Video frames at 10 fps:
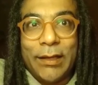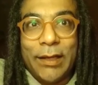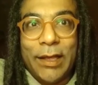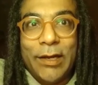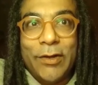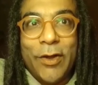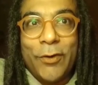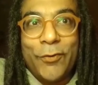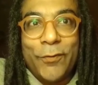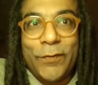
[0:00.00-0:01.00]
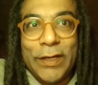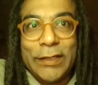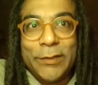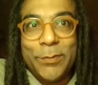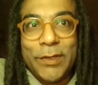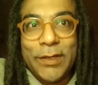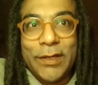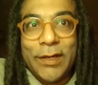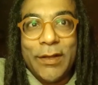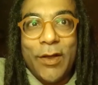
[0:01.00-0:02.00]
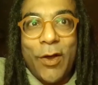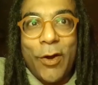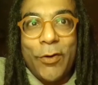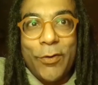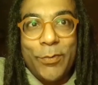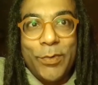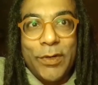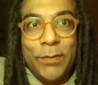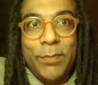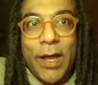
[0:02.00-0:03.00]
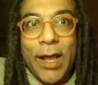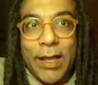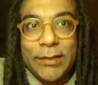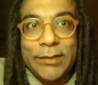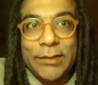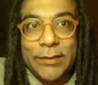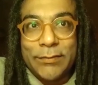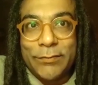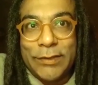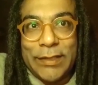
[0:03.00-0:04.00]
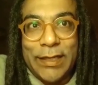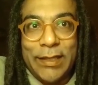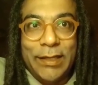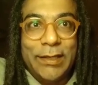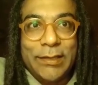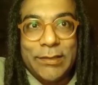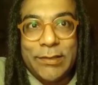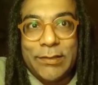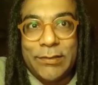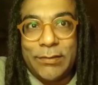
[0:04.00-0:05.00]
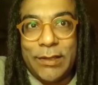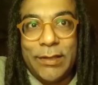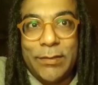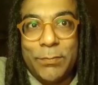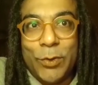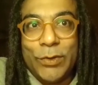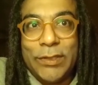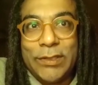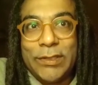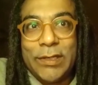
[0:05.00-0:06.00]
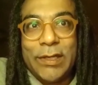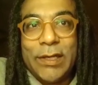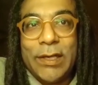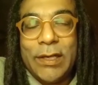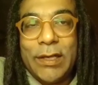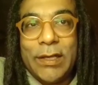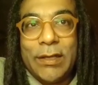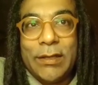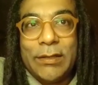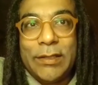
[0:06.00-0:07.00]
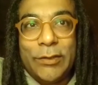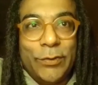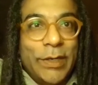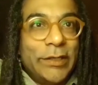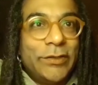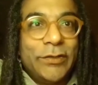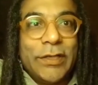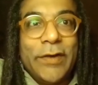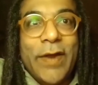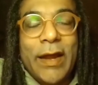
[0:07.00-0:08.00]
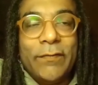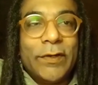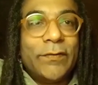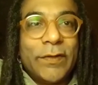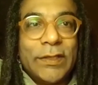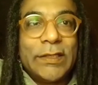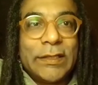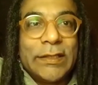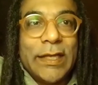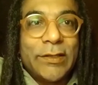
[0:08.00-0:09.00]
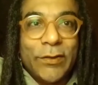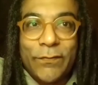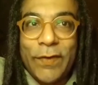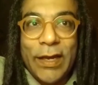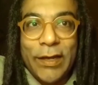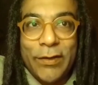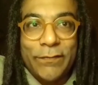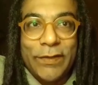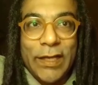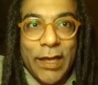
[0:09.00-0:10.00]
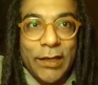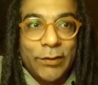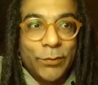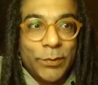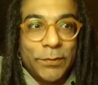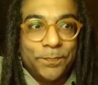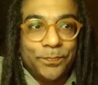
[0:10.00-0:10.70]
incontrovertible, honorable past, which I think is, in the most situations, irrelevant for the success or failure of the argument.